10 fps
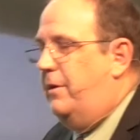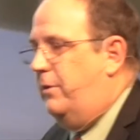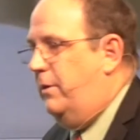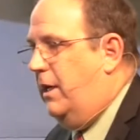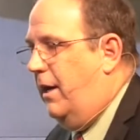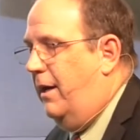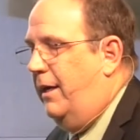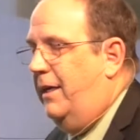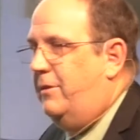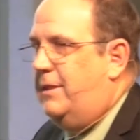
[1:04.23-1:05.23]
for a new
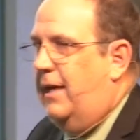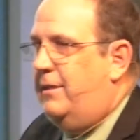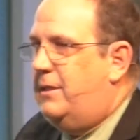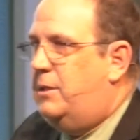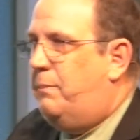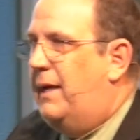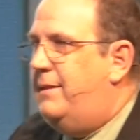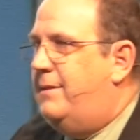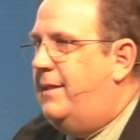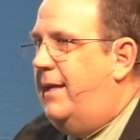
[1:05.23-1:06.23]
car and goes out and
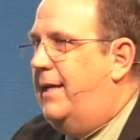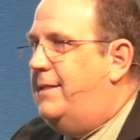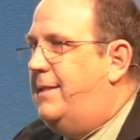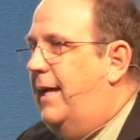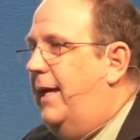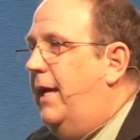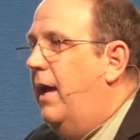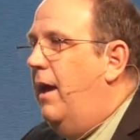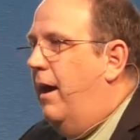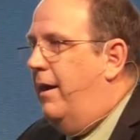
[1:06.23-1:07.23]
spends the nest
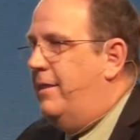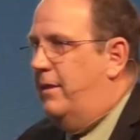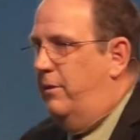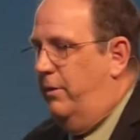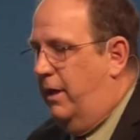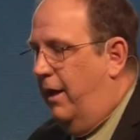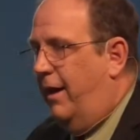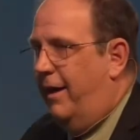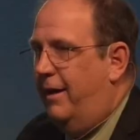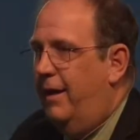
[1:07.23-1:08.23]
egg on the new
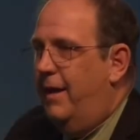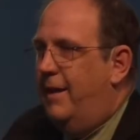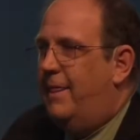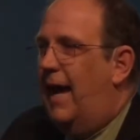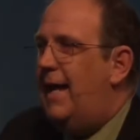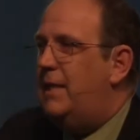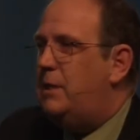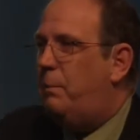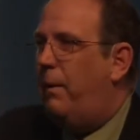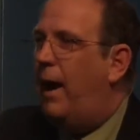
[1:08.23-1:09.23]
car, that
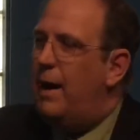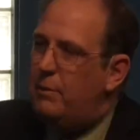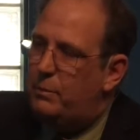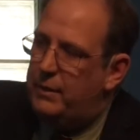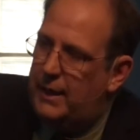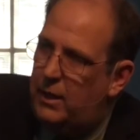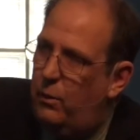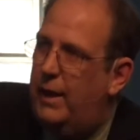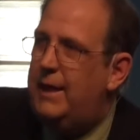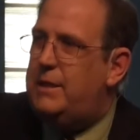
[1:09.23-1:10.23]
is probably
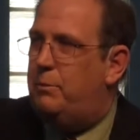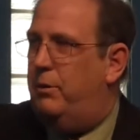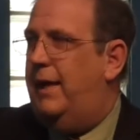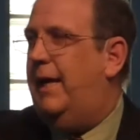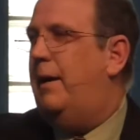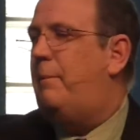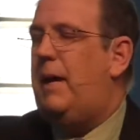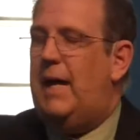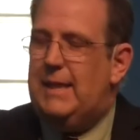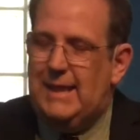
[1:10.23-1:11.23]
going to bring up
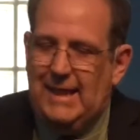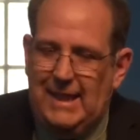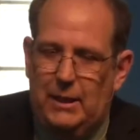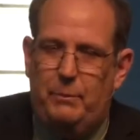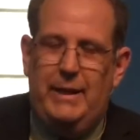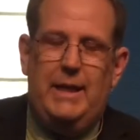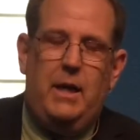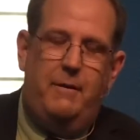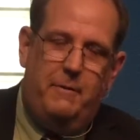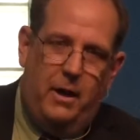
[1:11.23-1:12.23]
a little
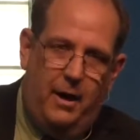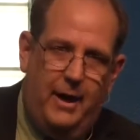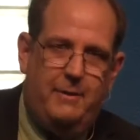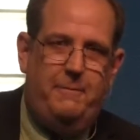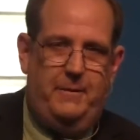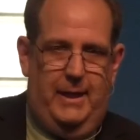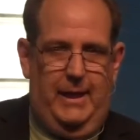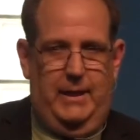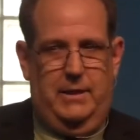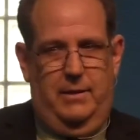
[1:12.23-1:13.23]
bit of
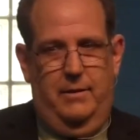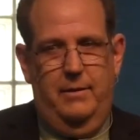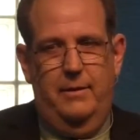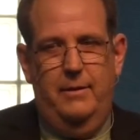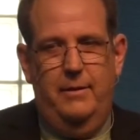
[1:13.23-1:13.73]
conflict.